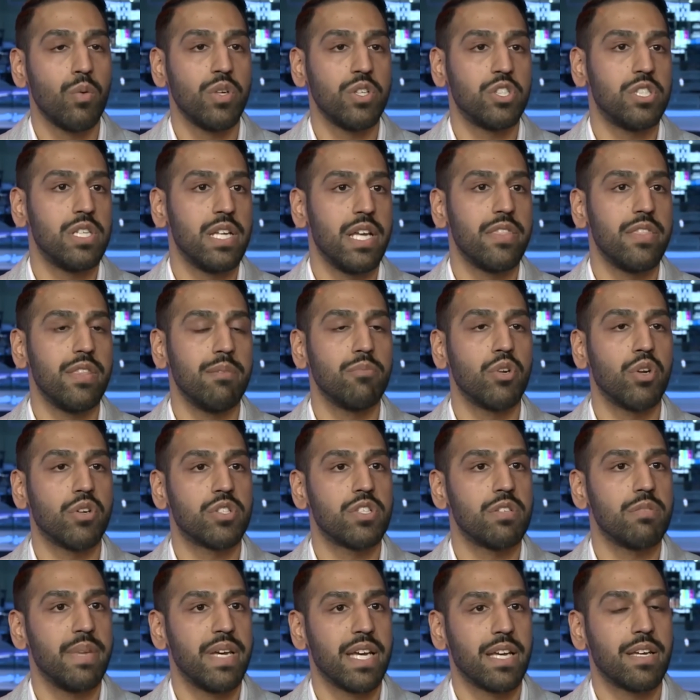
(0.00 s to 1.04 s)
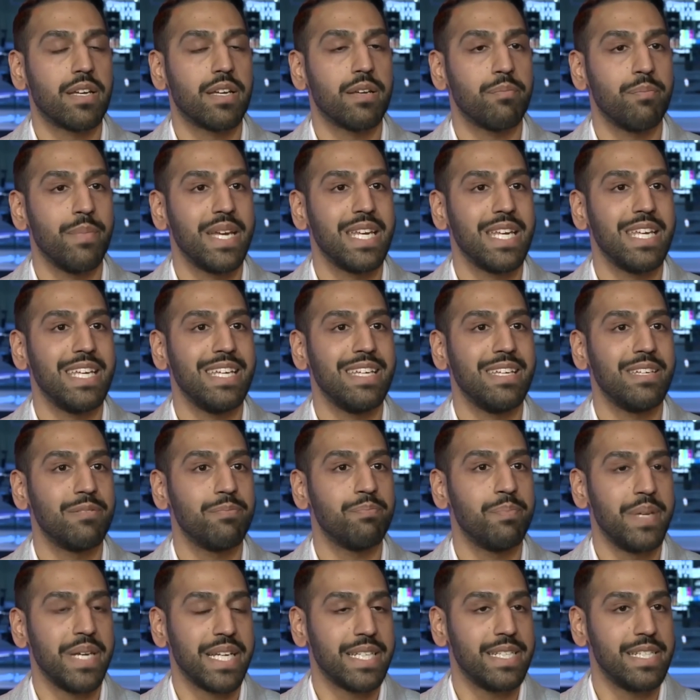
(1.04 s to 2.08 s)
which led them not to make many
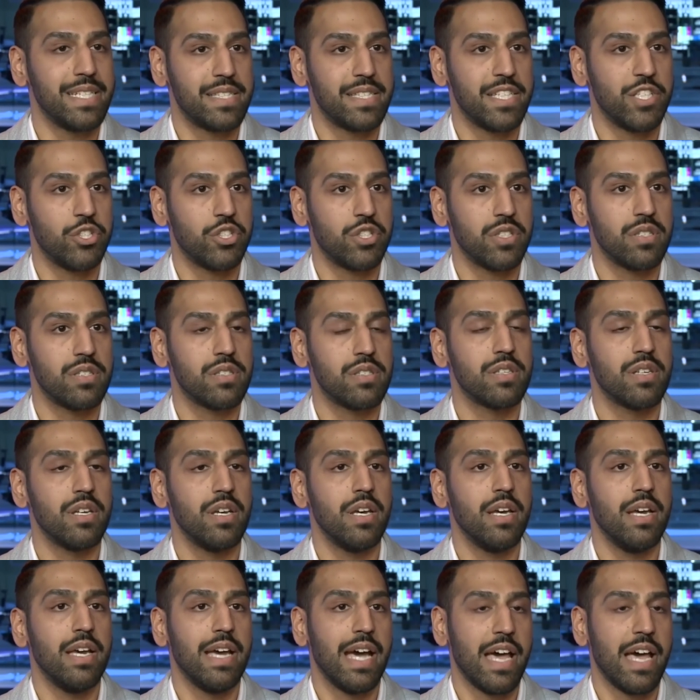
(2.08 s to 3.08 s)
big decisions